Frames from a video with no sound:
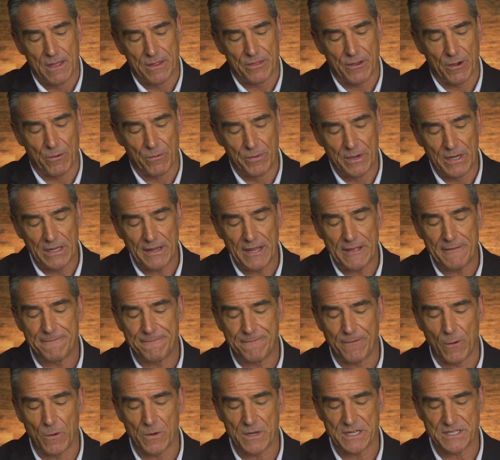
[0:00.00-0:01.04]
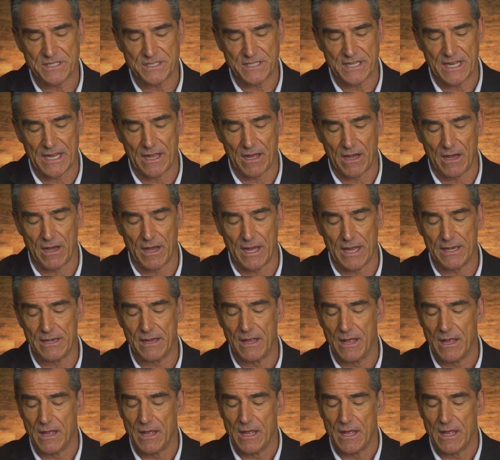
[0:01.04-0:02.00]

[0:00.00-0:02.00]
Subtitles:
they're really focusing on